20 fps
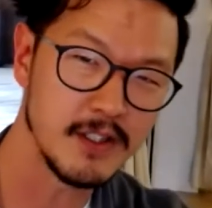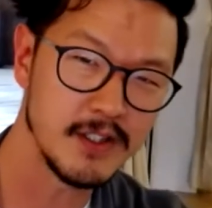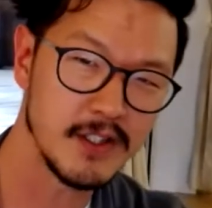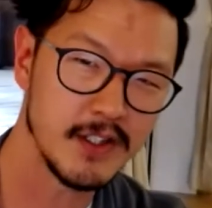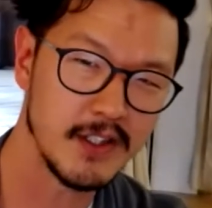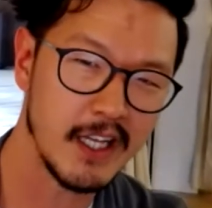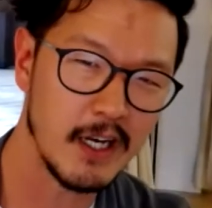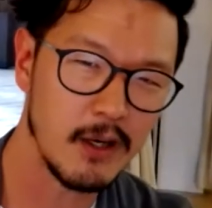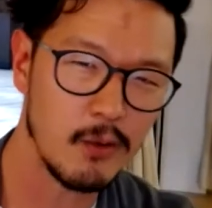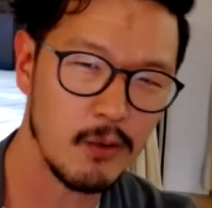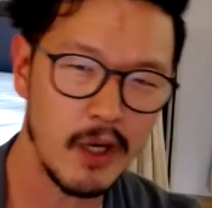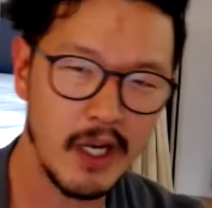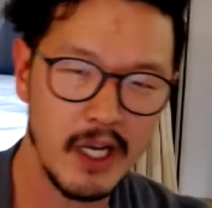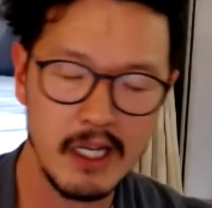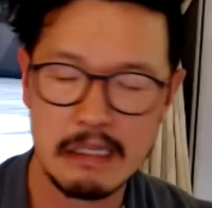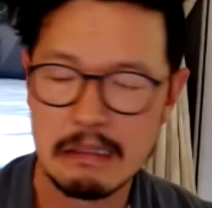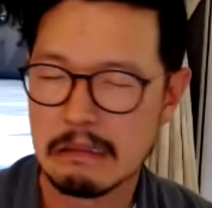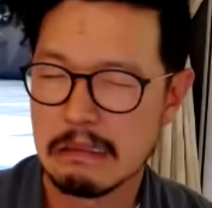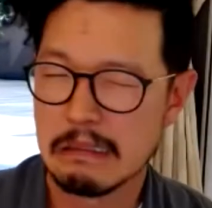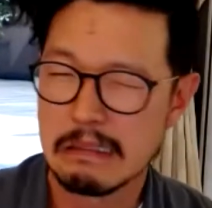So that way,
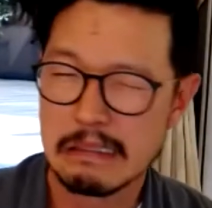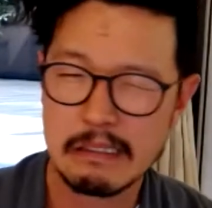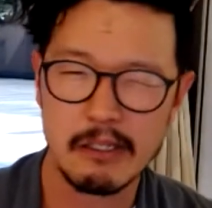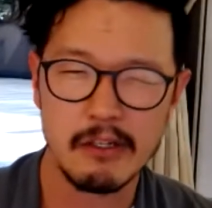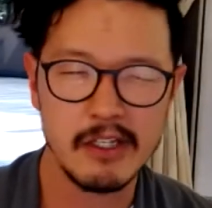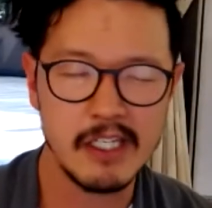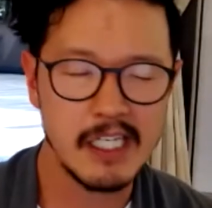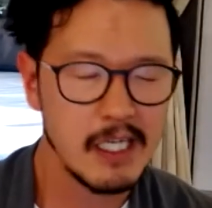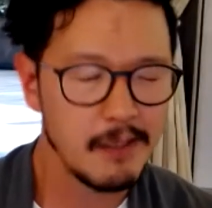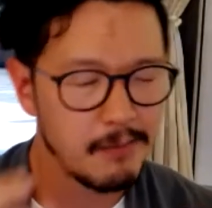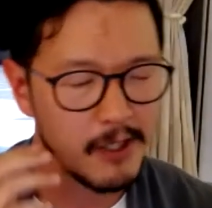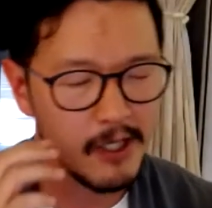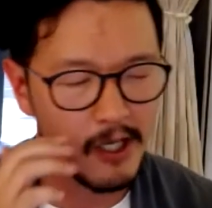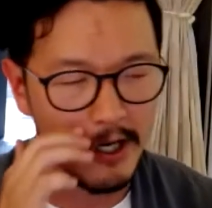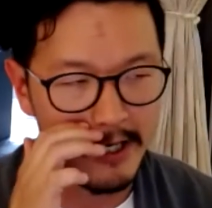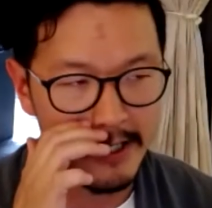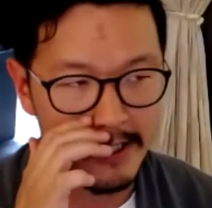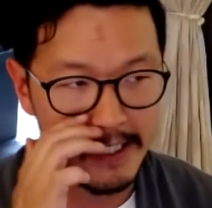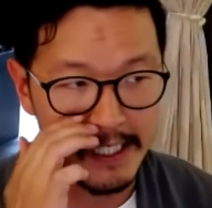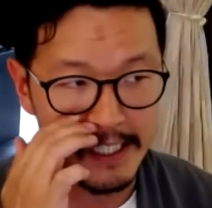you know, you keep the
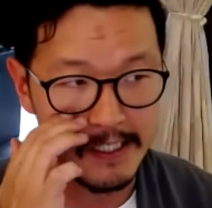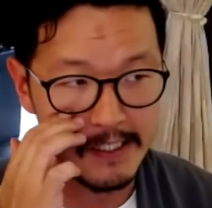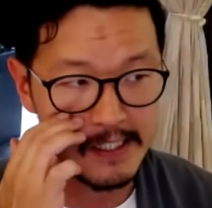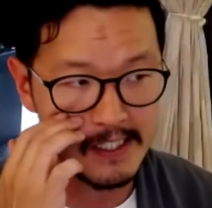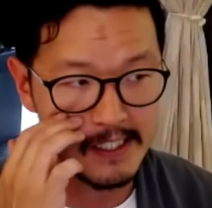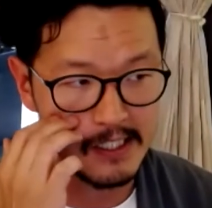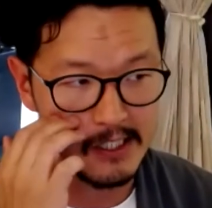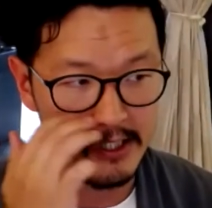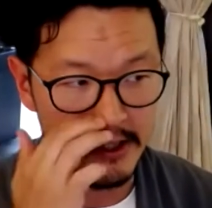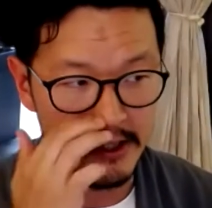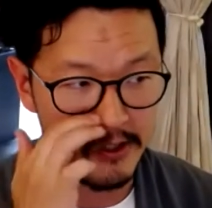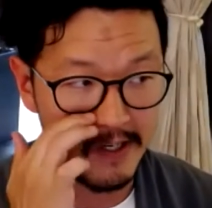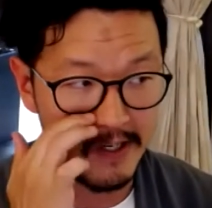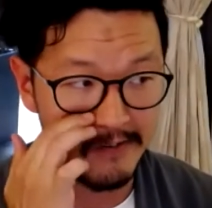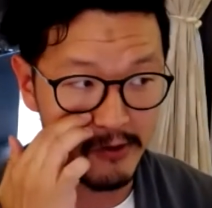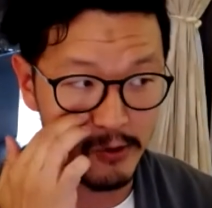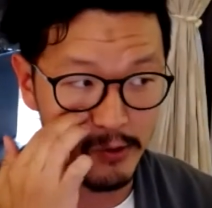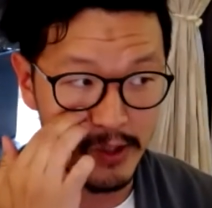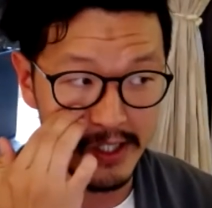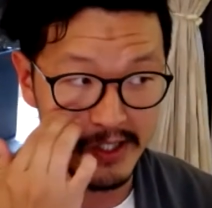audience, you don't
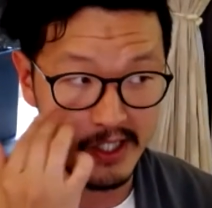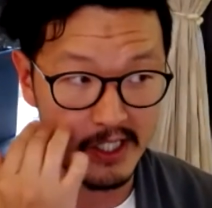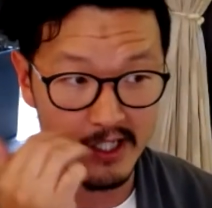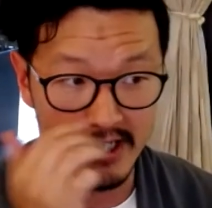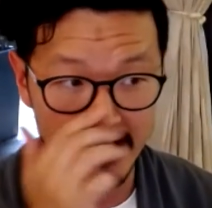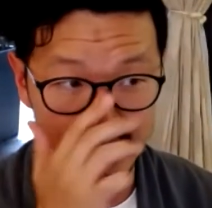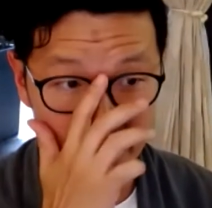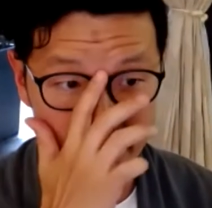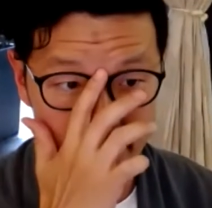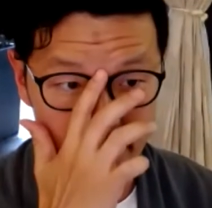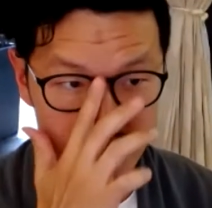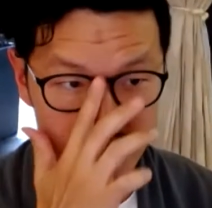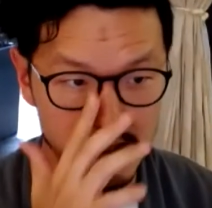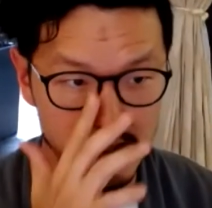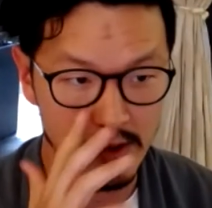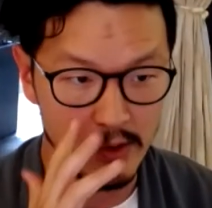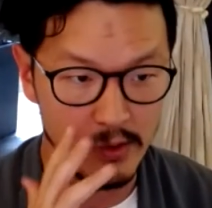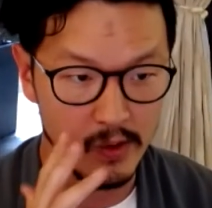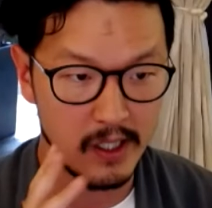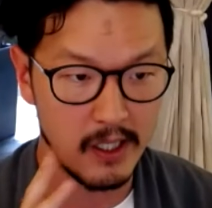ever want the audience
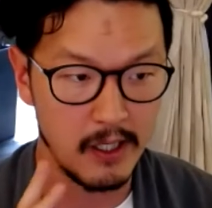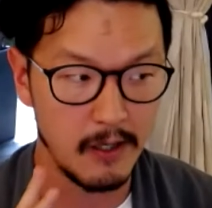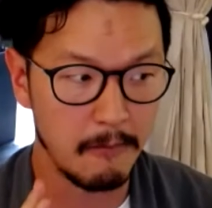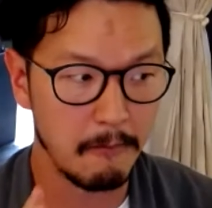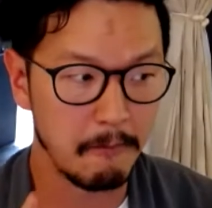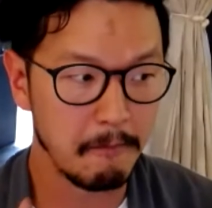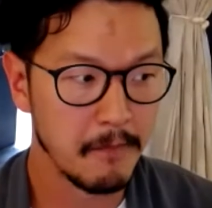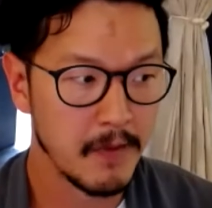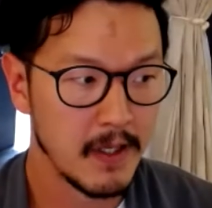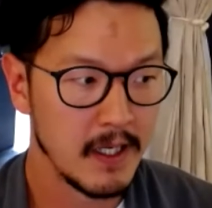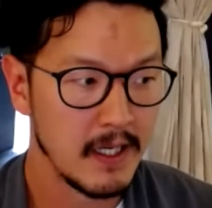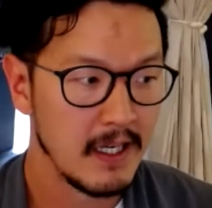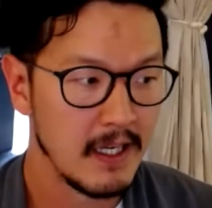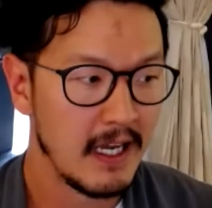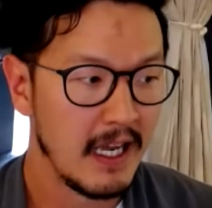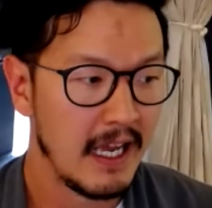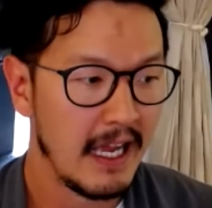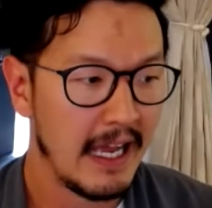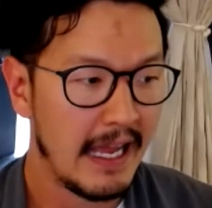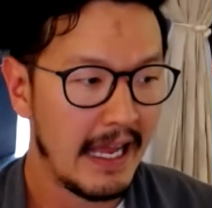to um
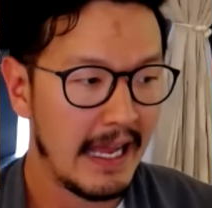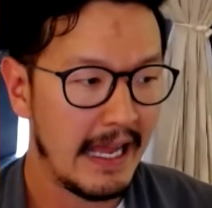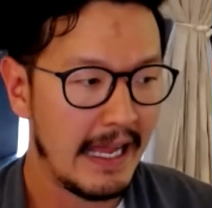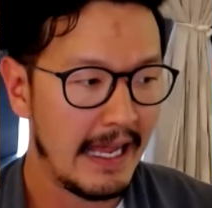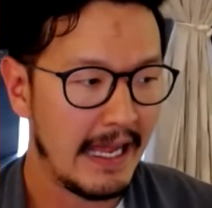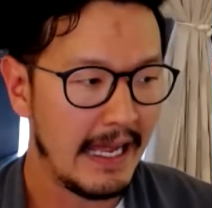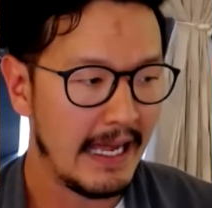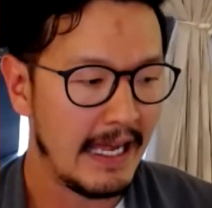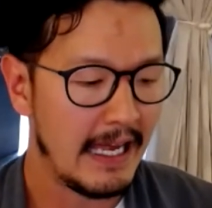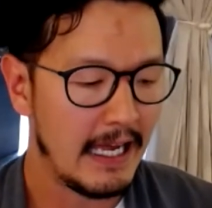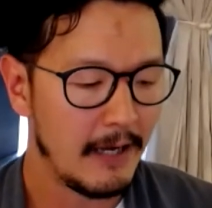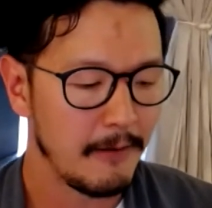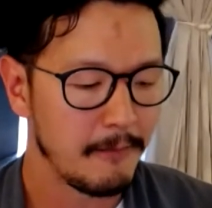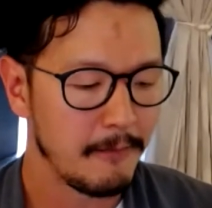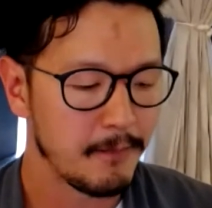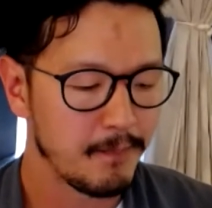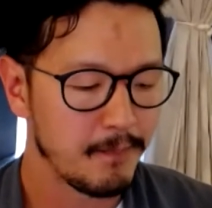uh